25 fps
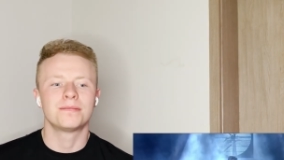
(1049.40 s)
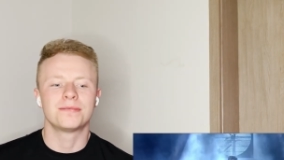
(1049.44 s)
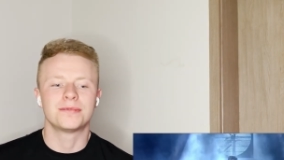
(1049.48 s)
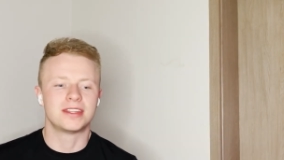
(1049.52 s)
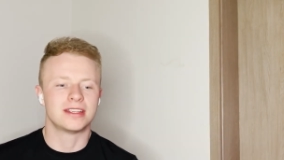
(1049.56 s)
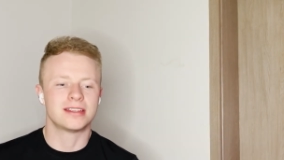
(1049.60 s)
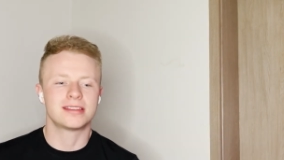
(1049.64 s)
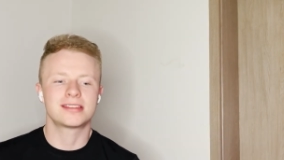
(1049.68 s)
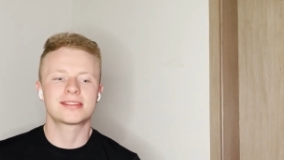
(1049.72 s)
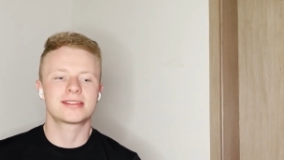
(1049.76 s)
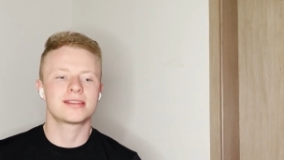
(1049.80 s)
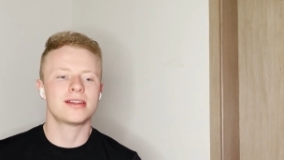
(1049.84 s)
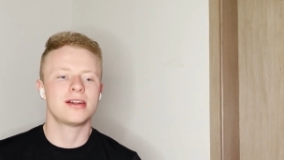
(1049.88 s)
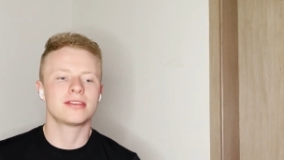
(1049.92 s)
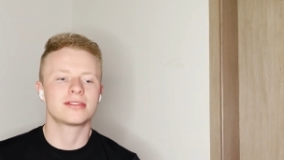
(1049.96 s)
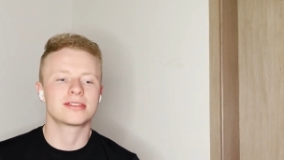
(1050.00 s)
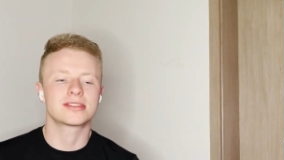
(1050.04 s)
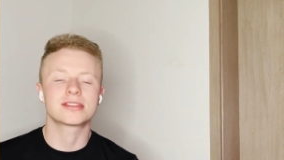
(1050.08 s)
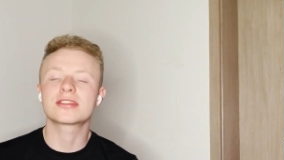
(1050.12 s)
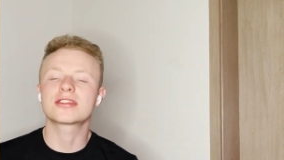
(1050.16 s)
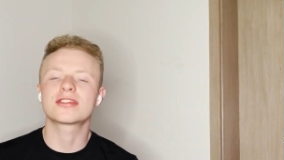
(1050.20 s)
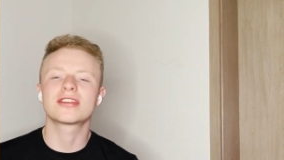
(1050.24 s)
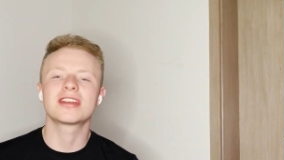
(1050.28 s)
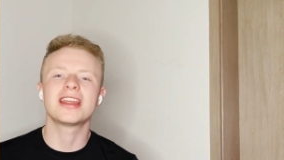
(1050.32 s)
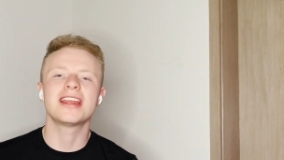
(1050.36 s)
this song
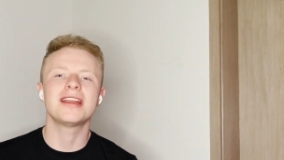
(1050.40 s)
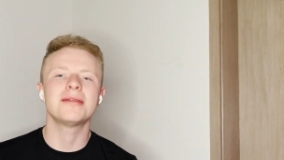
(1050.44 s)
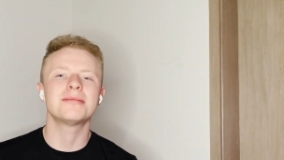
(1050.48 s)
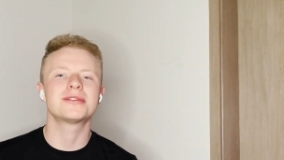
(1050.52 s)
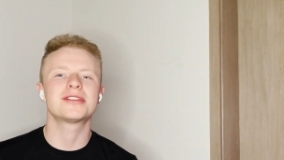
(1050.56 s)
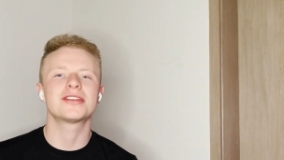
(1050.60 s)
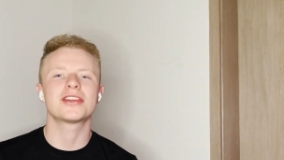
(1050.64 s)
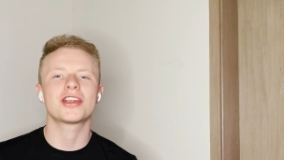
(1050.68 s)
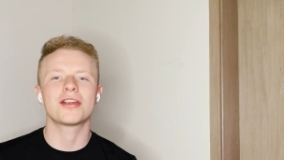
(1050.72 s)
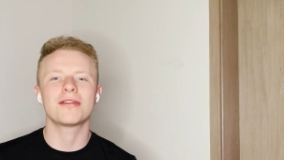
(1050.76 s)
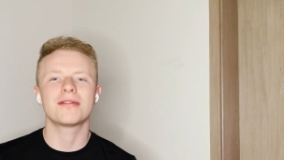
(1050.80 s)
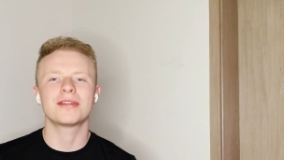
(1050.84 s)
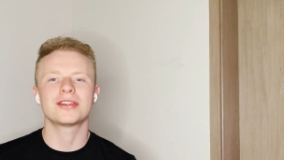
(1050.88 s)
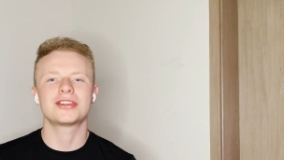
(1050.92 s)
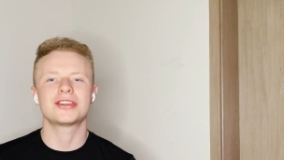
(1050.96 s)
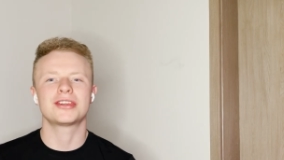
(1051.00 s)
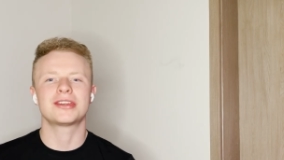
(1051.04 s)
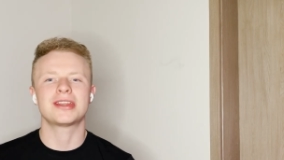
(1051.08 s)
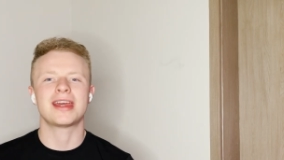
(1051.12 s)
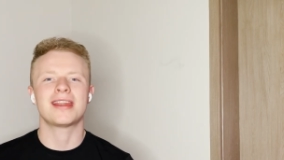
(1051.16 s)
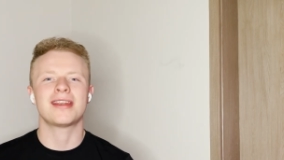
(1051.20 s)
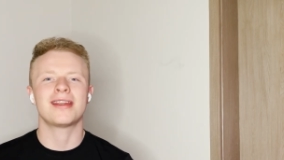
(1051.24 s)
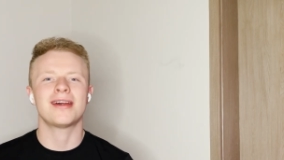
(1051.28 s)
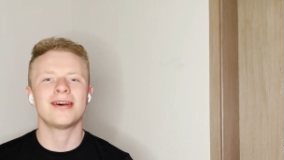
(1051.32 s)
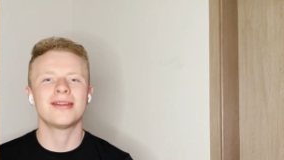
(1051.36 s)
screams
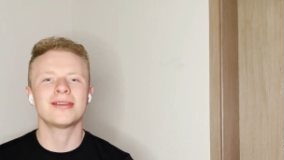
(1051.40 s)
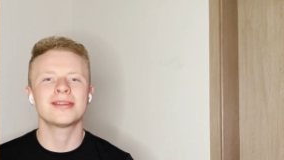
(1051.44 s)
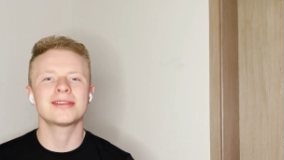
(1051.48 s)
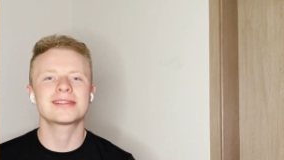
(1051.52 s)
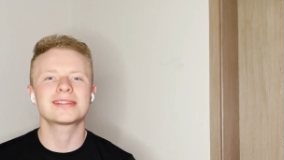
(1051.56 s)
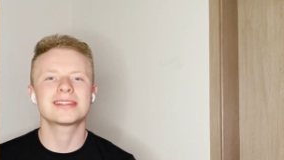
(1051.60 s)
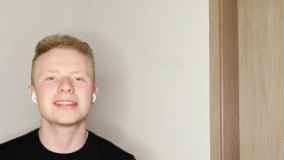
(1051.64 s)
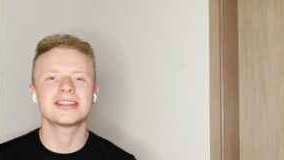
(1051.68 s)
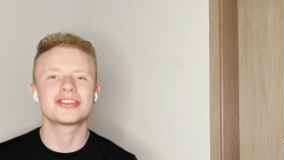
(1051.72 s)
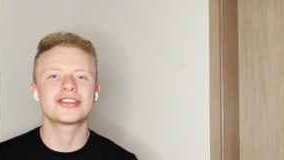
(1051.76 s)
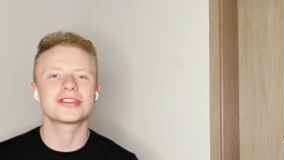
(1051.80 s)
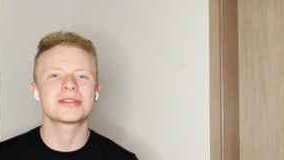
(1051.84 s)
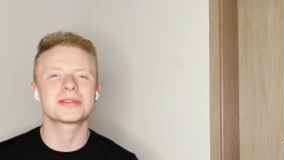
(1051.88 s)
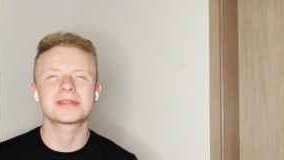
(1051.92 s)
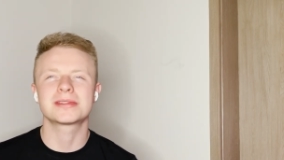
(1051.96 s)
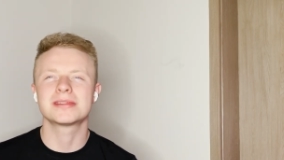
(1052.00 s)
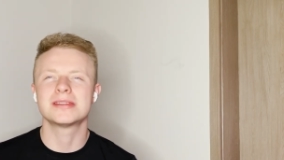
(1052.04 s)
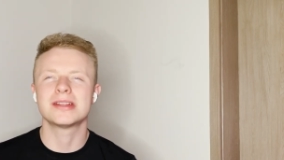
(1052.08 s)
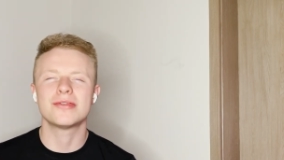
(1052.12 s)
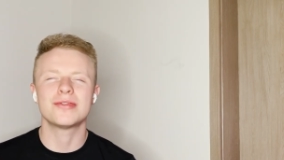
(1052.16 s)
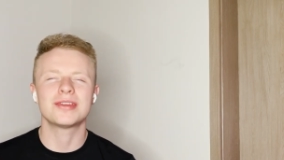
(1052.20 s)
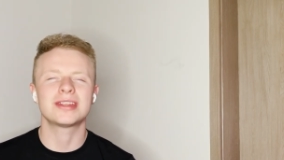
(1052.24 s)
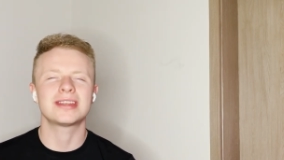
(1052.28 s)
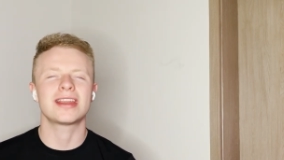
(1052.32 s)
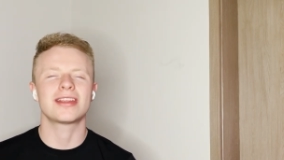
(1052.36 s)
Eurovision, and honestly just
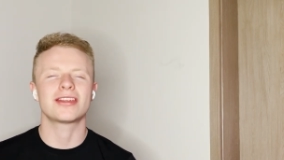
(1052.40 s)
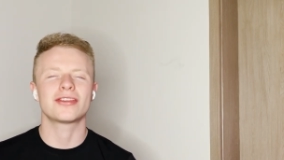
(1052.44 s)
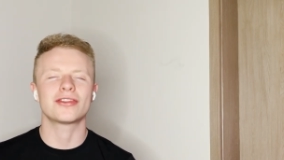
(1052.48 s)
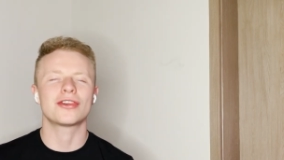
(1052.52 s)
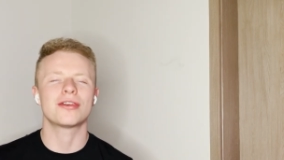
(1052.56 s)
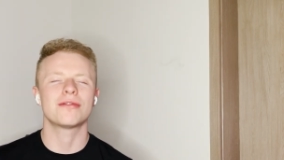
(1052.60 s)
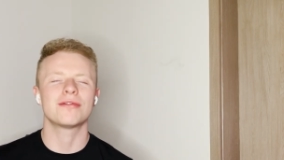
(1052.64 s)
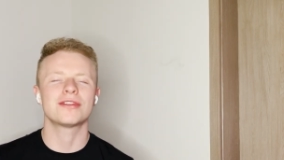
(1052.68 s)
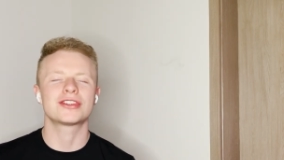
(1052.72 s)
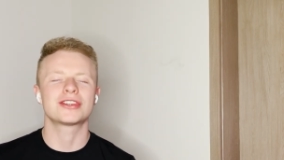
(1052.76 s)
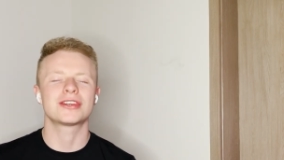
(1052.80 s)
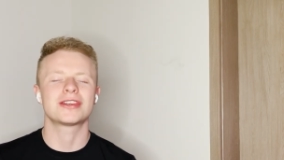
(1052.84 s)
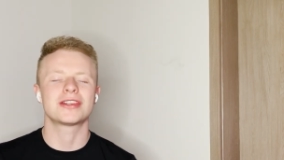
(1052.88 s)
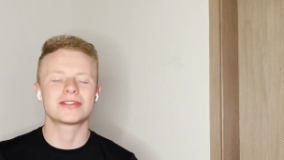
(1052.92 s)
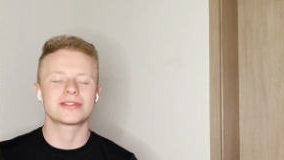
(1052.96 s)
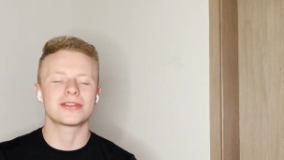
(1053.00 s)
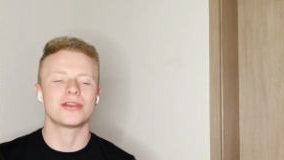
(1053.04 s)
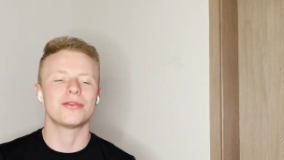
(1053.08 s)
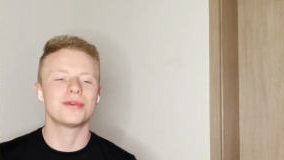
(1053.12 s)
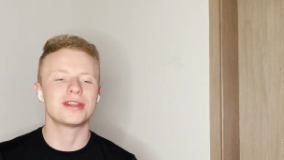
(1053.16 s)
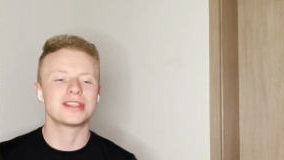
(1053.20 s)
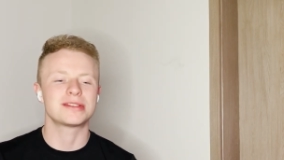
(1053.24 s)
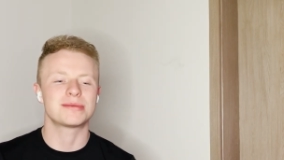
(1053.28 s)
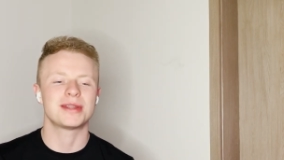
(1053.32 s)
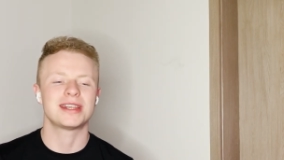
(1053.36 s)
knowing that Eurovision has
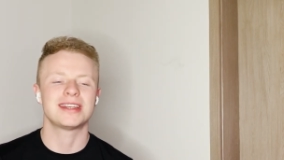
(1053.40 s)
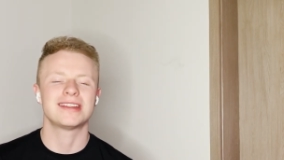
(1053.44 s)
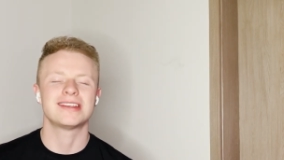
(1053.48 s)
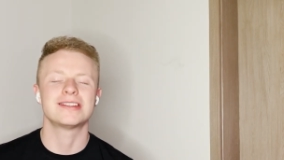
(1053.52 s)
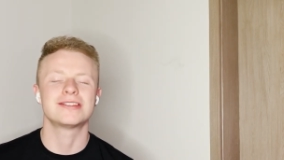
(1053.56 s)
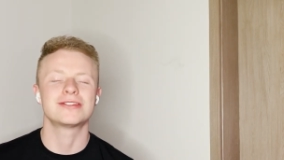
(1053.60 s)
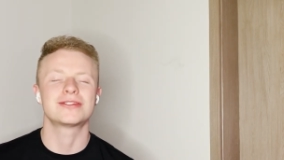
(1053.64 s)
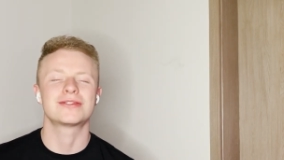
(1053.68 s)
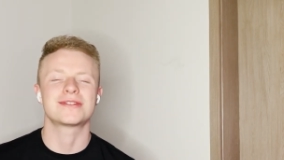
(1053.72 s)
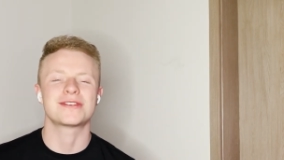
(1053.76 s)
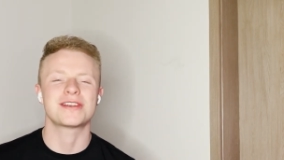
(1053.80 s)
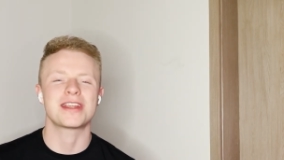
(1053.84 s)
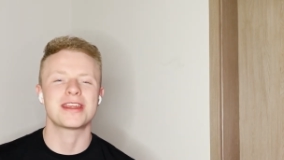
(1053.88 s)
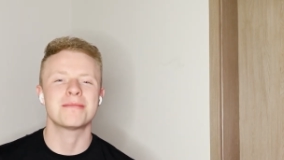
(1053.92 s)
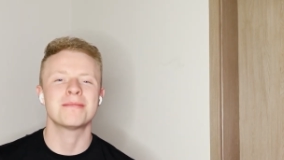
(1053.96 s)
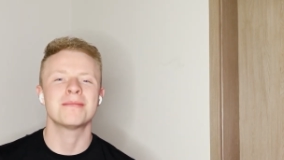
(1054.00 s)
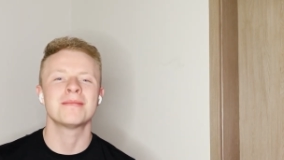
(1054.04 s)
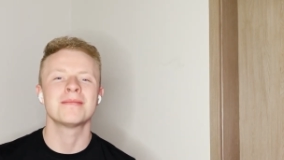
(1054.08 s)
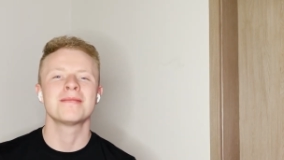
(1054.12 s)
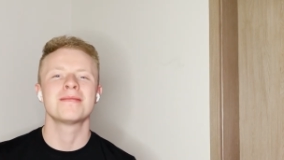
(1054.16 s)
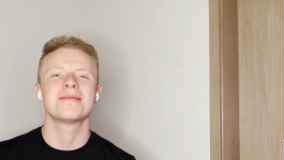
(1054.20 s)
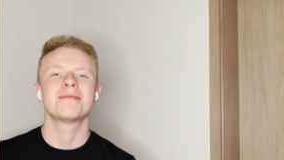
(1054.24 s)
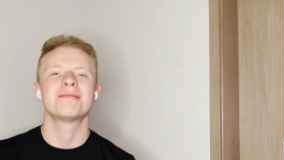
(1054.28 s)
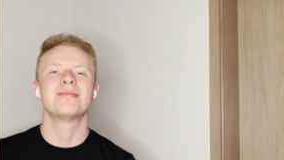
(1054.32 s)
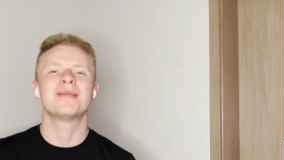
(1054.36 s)
always been his dream
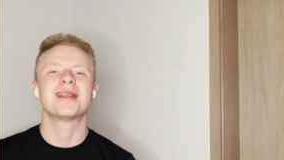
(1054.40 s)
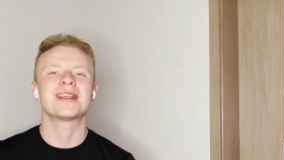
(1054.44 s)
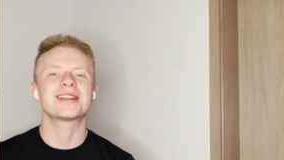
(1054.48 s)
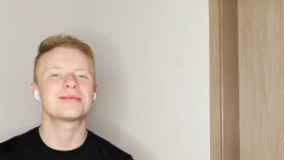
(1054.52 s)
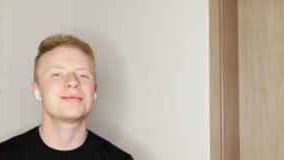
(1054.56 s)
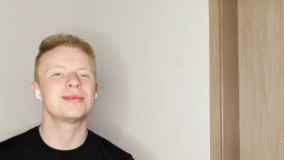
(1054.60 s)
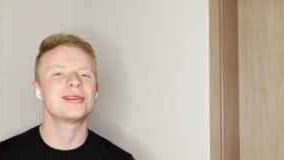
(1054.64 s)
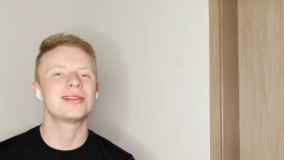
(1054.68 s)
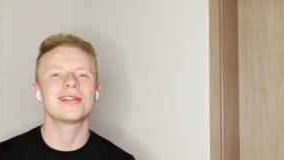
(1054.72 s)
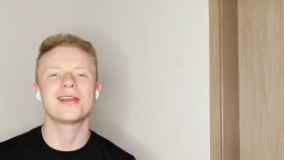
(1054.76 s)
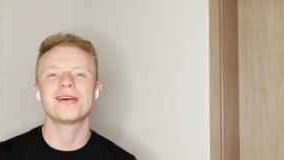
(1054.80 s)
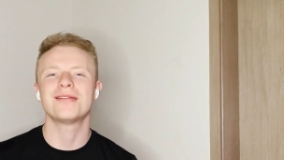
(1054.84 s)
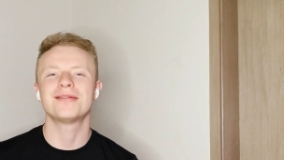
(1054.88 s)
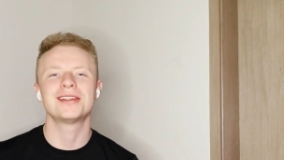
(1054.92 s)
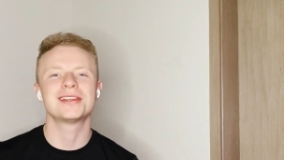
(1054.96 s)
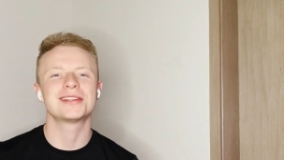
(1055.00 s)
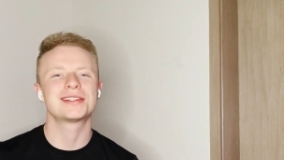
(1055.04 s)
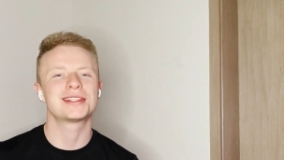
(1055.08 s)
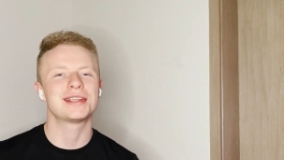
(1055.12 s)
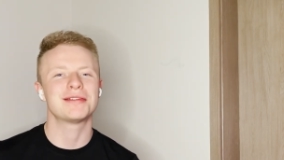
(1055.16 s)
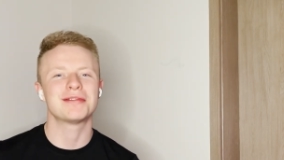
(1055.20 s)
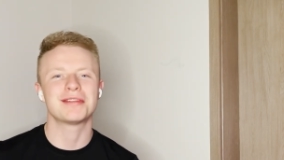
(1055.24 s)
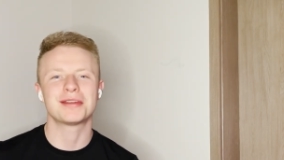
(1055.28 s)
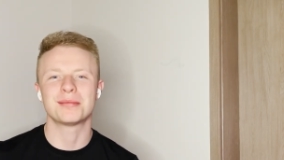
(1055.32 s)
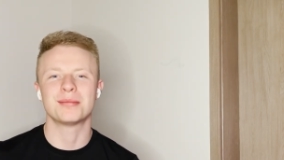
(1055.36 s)
makes me love
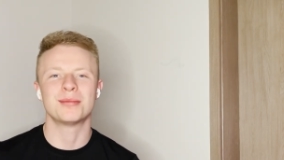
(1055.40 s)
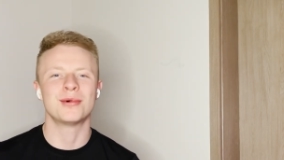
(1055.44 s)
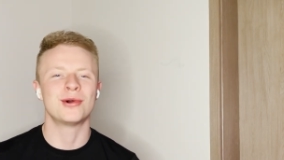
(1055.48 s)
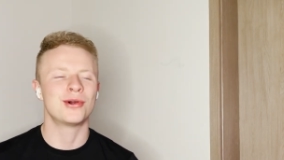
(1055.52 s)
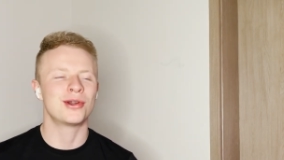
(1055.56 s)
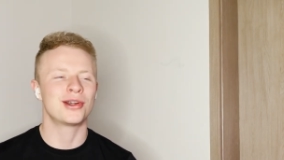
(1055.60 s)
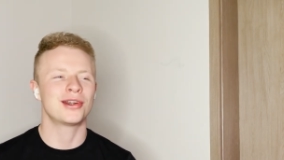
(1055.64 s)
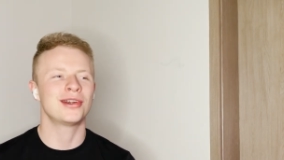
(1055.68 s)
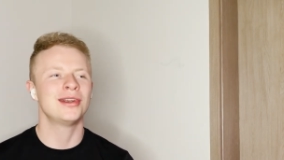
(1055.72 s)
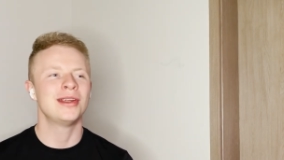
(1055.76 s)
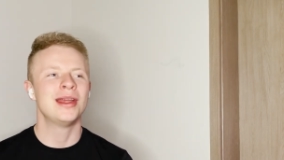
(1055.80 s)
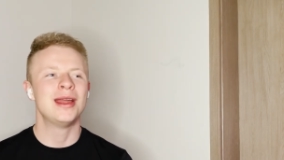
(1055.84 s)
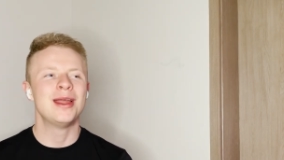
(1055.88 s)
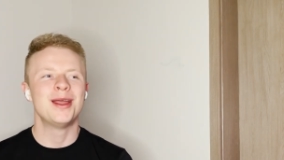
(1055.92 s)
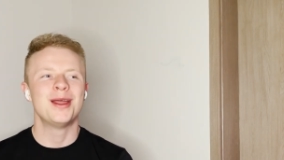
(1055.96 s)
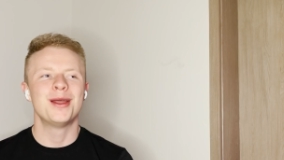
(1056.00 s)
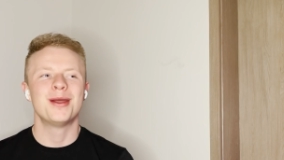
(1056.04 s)
this even more,